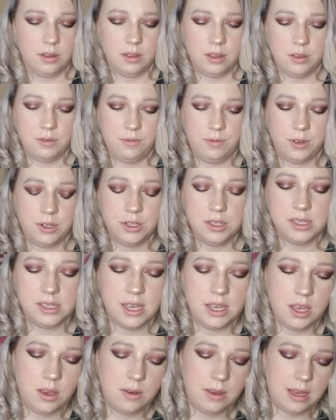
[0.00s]
The first
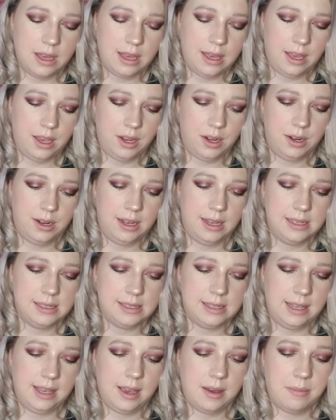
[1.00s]
thing you get here is
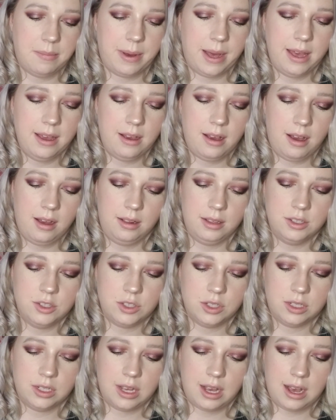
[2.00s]
the My
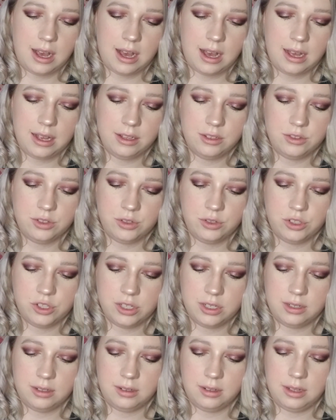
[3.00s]
Collagen
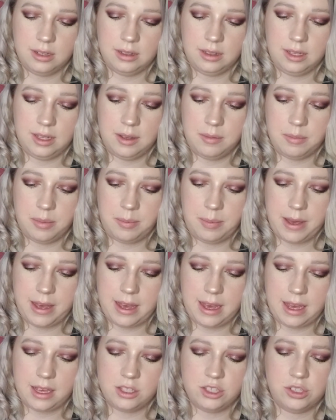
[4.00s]
Hydrogel Lip
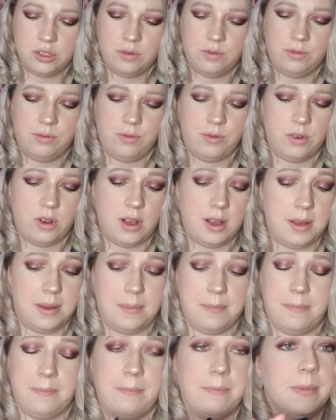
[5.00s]
Patch
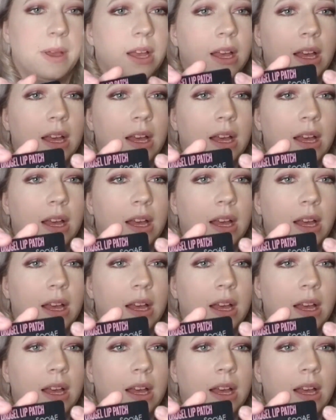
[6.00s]
from,